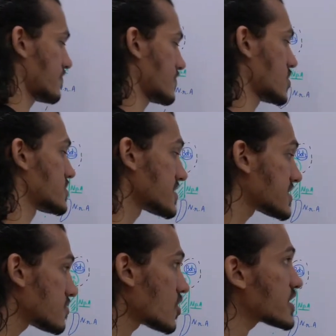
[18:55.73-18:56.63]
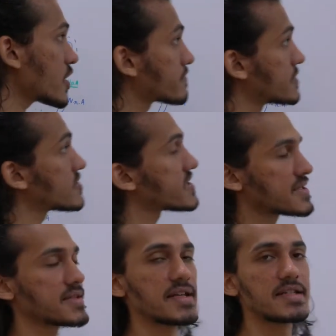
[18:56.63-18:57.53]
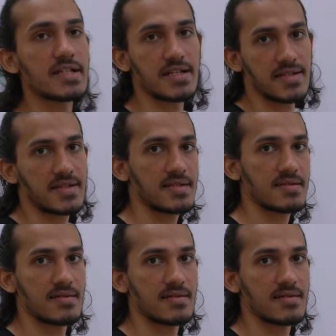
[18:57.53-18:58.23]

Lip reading: So this is what apneustic center does.